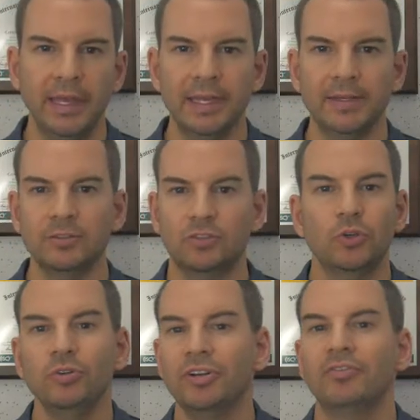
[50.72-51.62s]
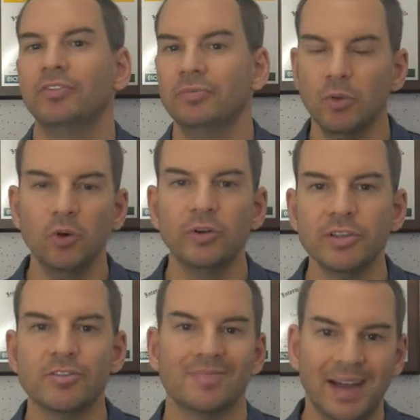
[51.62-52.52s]
in two different
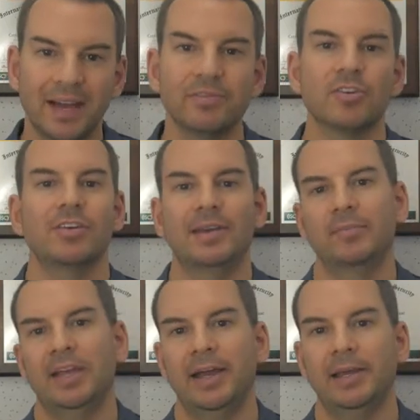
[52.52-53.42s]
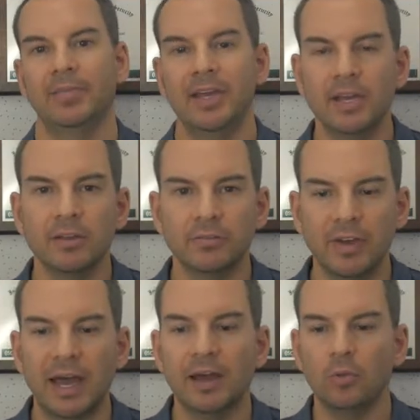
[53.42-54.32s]
modes at the same time.
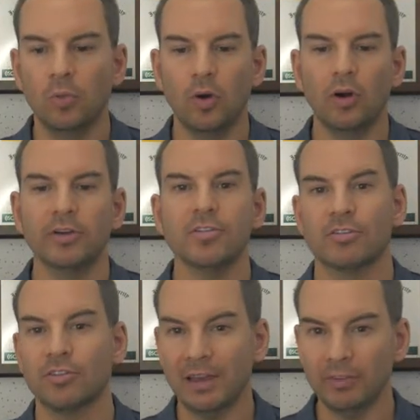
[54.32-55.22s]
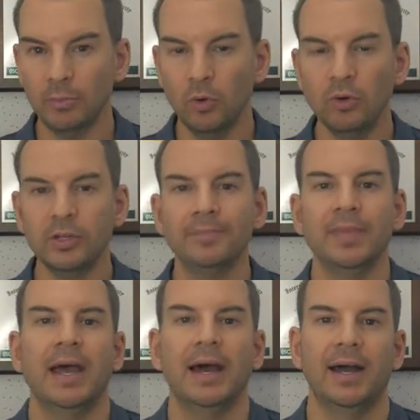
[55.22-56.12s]
That was 7 mode
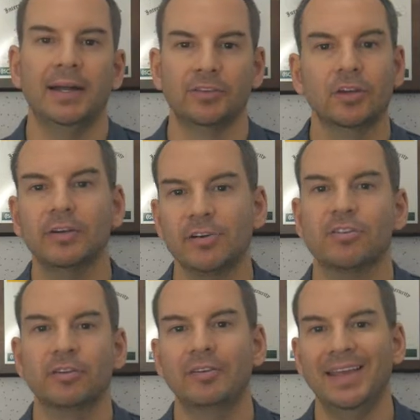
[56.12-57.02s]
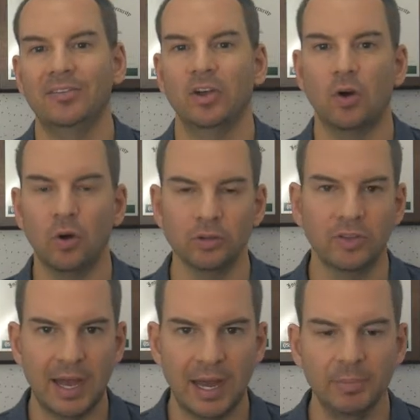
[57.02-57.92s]
and cluster data
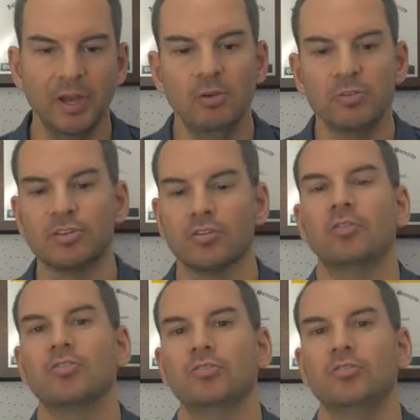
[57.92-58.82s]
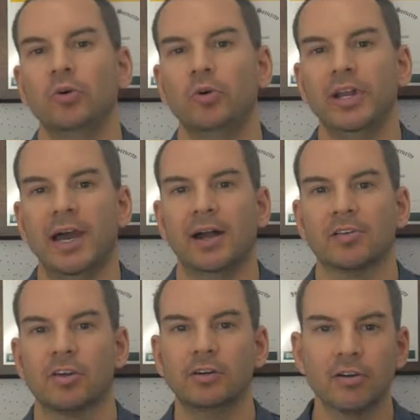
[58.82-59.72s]
ONTAP, which is also known
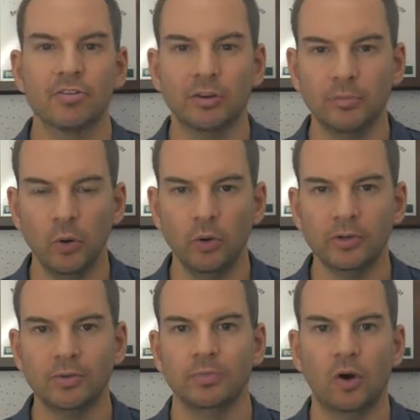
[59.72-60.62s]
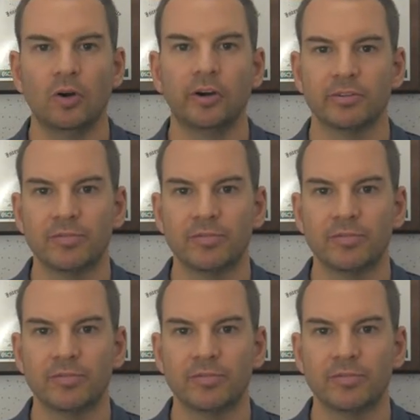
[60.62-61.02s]
as cluster mode or